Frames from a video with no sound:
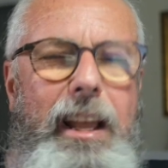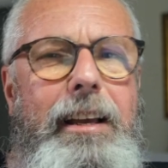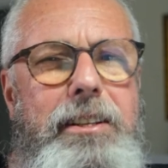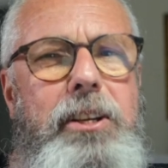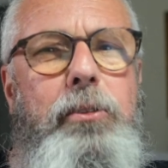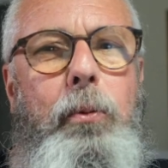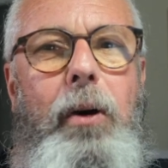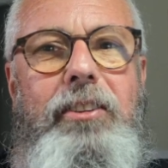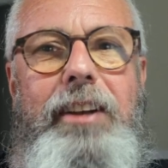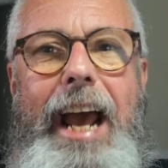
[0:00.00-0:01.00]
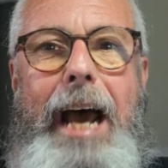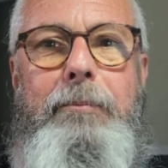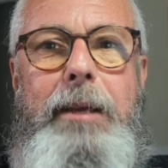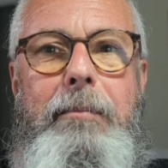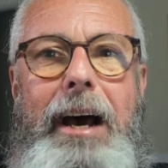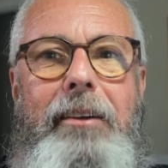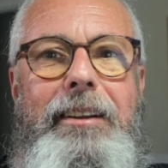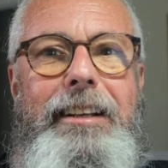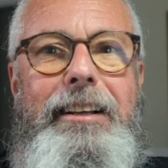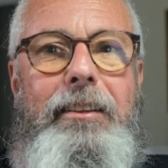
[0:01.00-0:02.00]
Just wasn't happy about
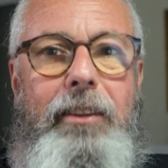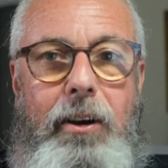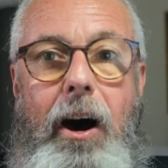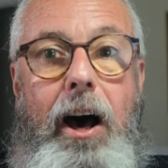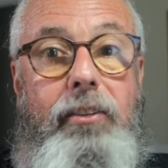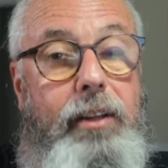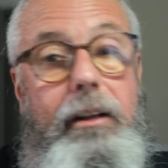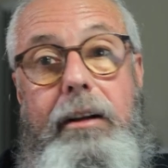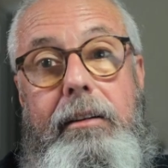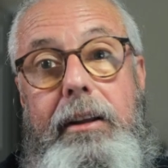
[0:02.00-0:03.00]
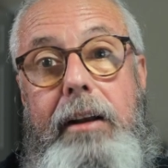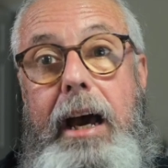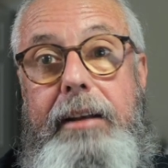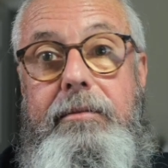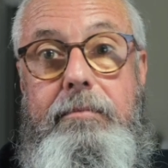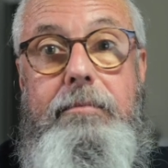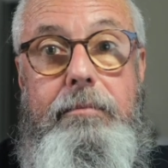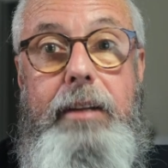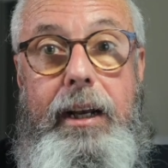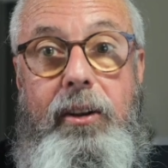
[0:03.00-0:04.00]
the cost, and they're not
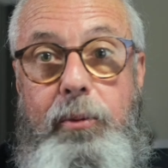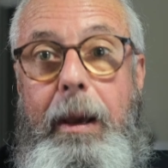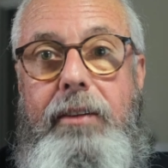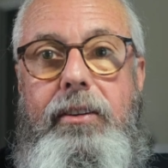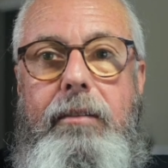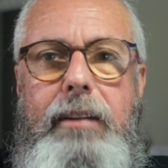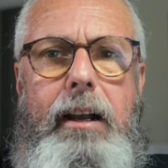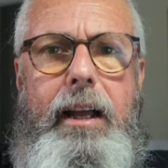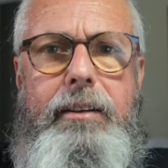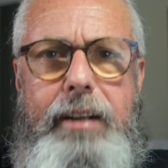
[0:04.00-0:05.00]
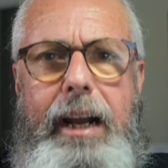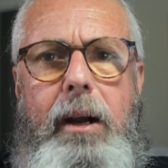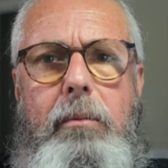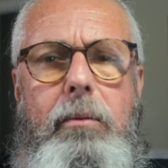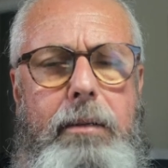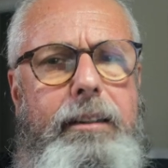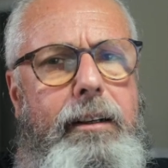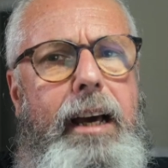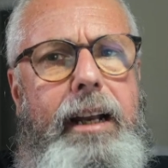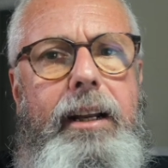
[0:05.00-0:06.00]
inexpensive. They're not terrible, but they're
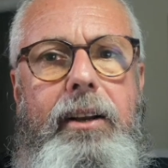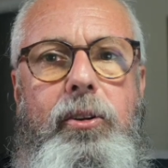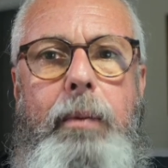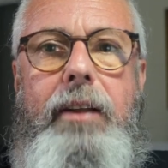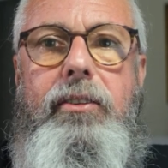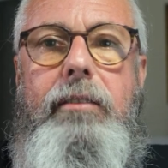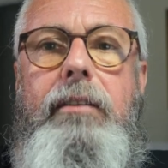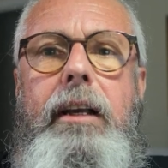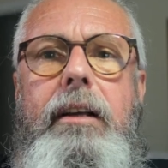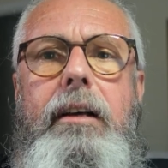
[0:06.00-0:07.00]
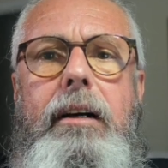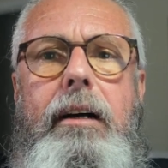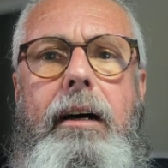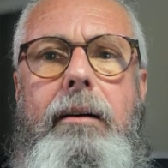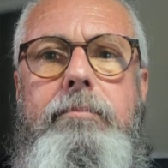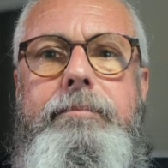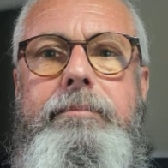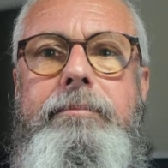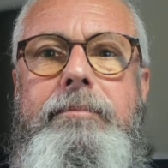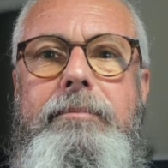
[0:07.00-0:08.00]
not inexpensive. And
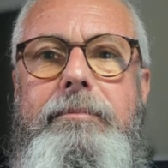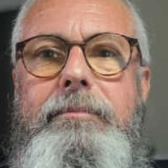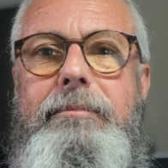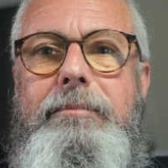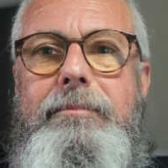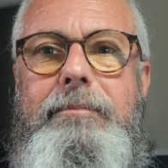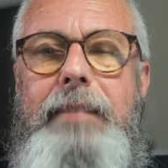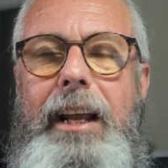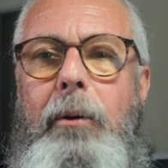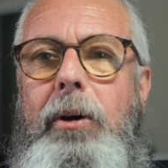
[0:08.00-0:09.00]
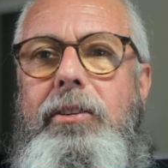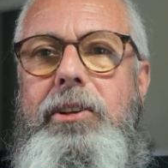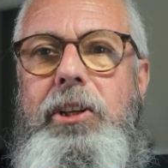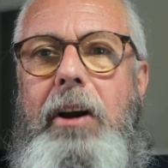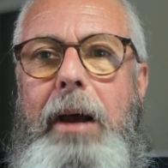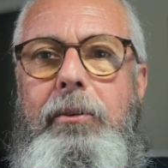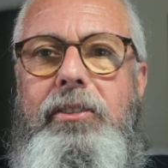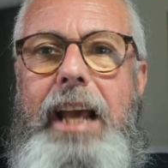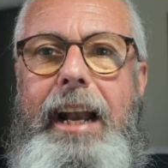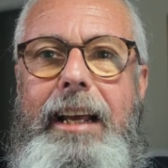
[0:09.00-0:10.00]
I wasn't sure I was
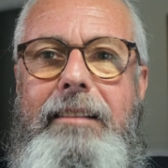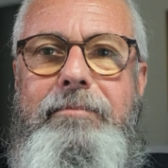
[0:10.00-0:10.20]
getting